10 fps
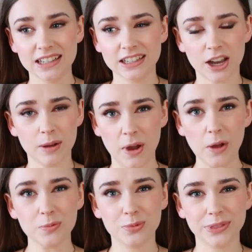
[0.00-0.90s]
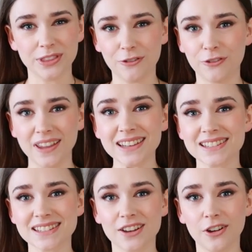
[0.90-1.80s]
come up with the
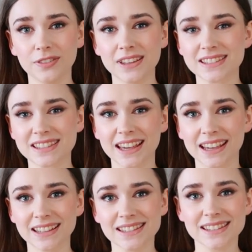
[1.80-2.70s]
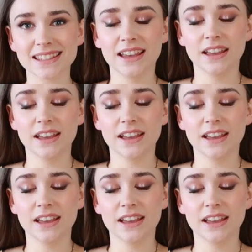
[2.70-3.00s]
fit of these things.